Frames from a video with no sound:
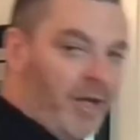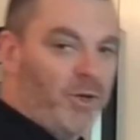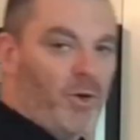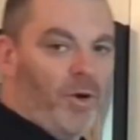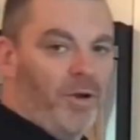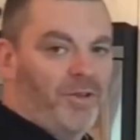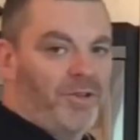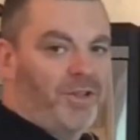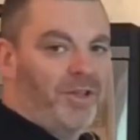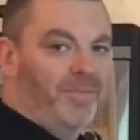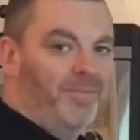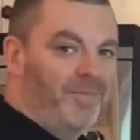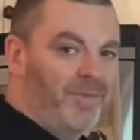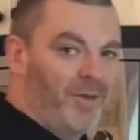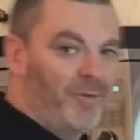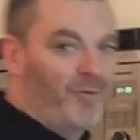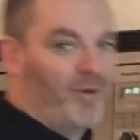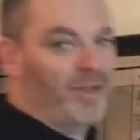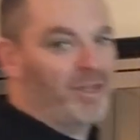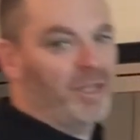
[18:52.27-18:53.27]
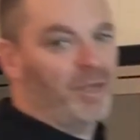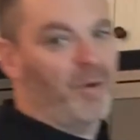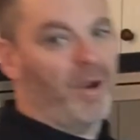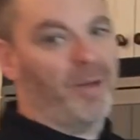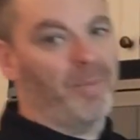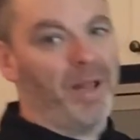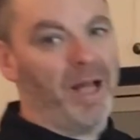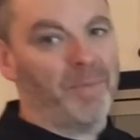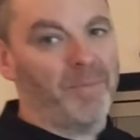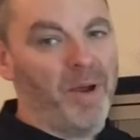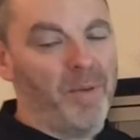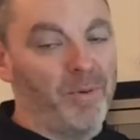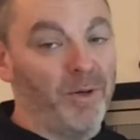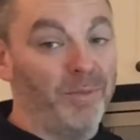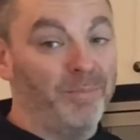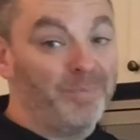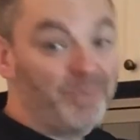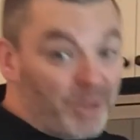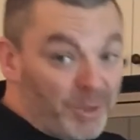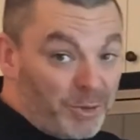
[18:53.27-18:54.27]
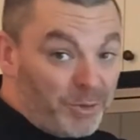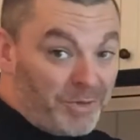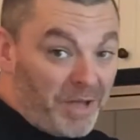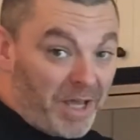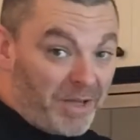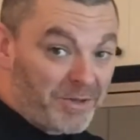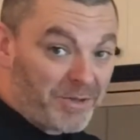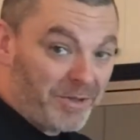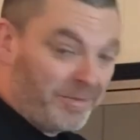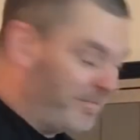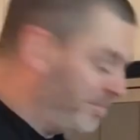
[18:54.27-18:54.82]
of course, freshly ground black pepper to taste.